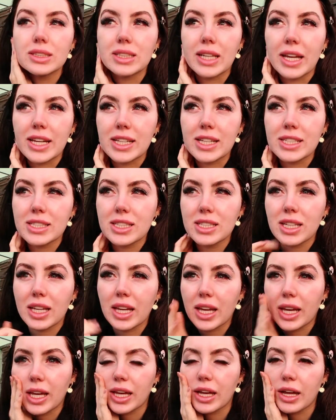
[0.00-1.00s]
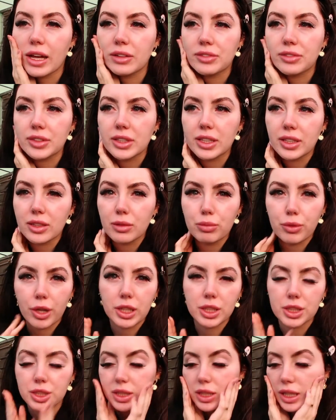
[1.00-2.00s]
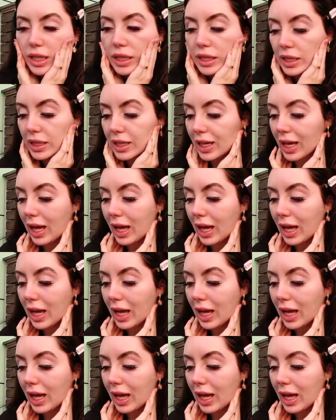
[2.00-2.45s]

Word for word: today is the day of the little brunch thing